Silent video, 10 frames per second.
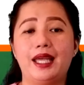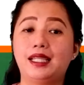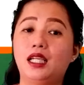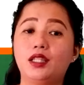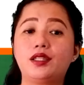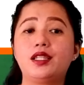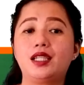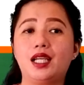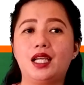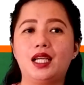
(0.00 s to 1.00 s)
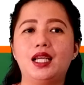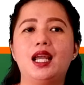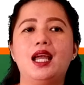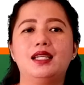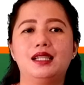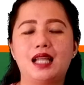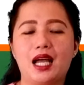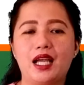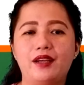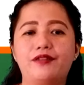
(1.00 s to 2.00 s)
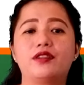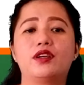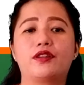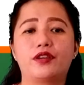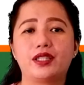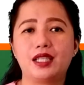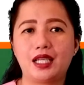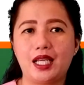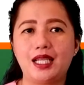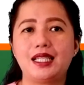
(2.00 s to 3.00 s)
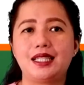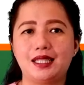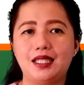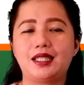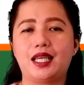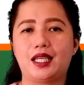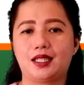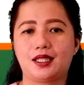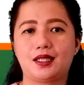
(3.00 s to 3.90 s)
And letter D. Life-threatening diseases.